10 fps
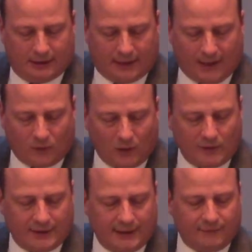And what
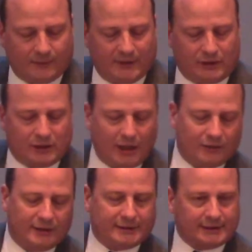we need from each
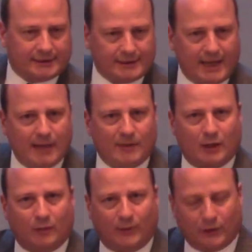other is the same on
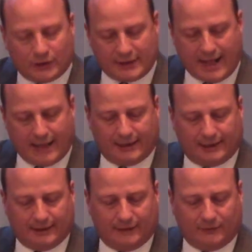our
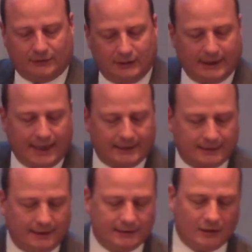personality level as
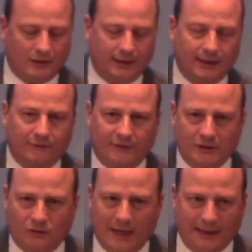it is on our
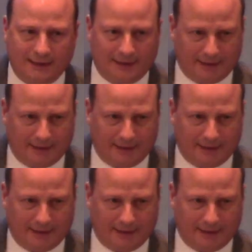individuality